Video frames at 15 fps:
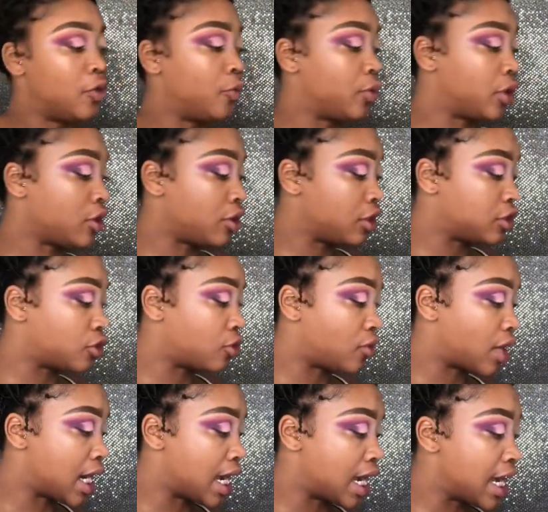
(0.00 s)
We're gonna
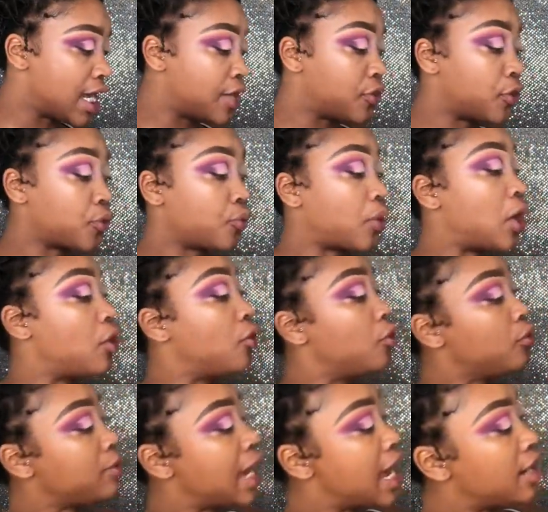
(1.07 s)
try
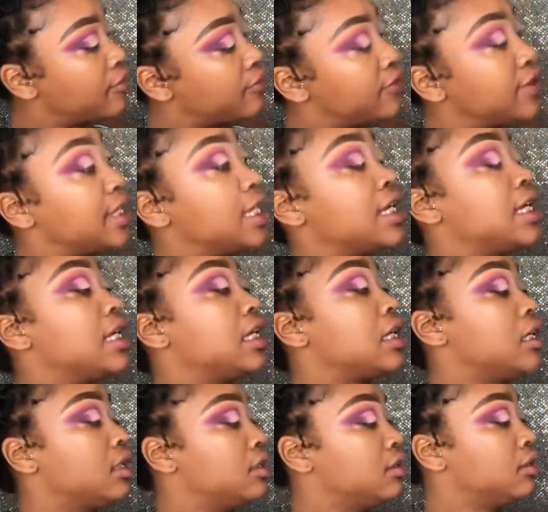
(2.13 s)
Throne out of the
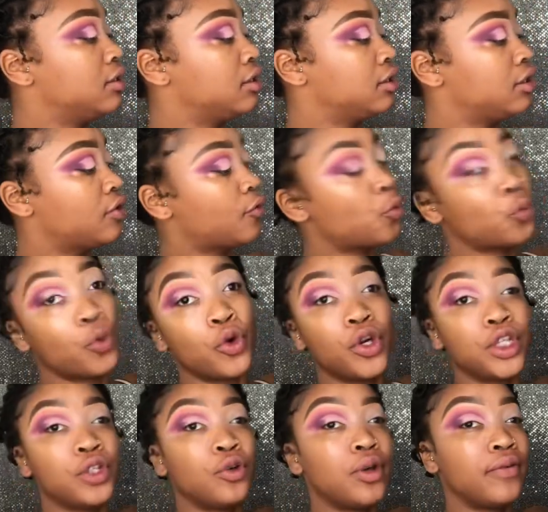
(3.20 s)

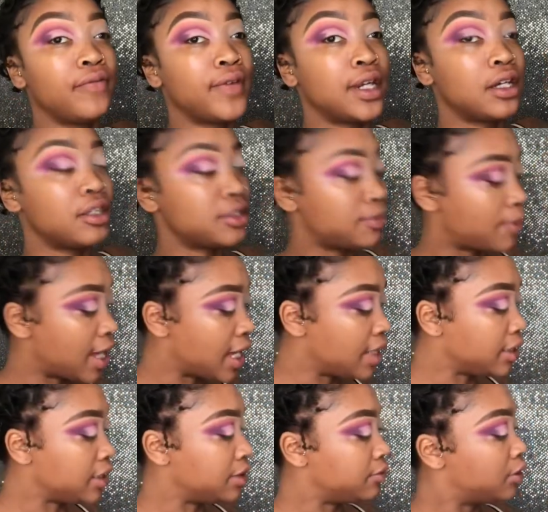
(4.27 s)
Royal Affairs
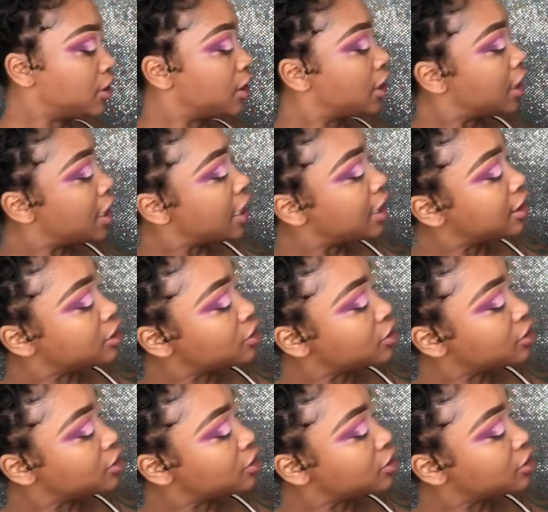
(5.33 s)
palette, and